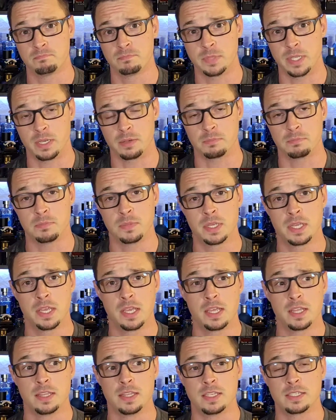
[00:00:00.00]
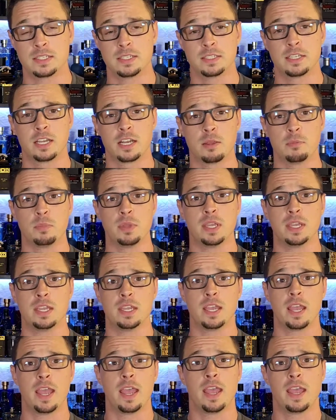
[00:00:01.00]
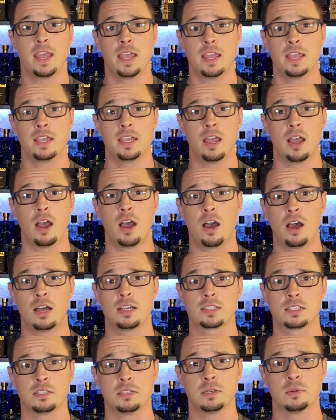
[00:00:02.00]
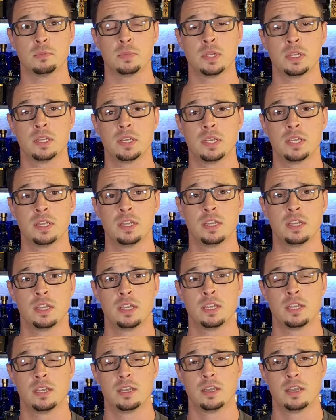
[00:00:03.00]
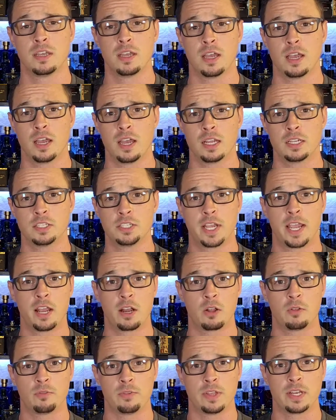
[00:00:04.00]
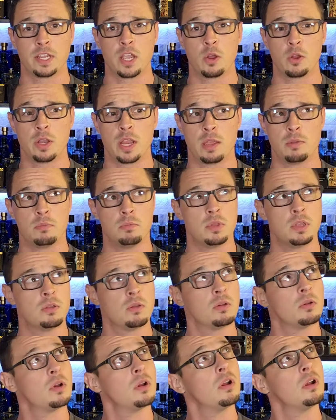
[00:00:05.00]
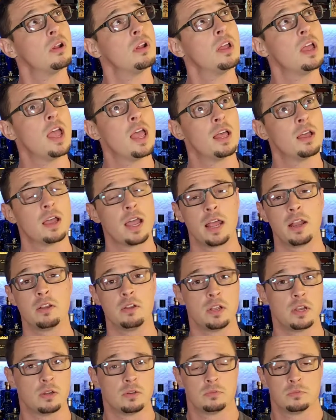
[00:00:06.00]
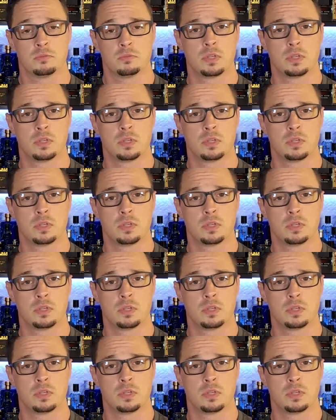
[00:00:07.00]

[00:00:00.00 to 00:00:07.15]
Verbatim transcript: Yep, this is gonna be a awesome uh, channel video debut, or I don't know.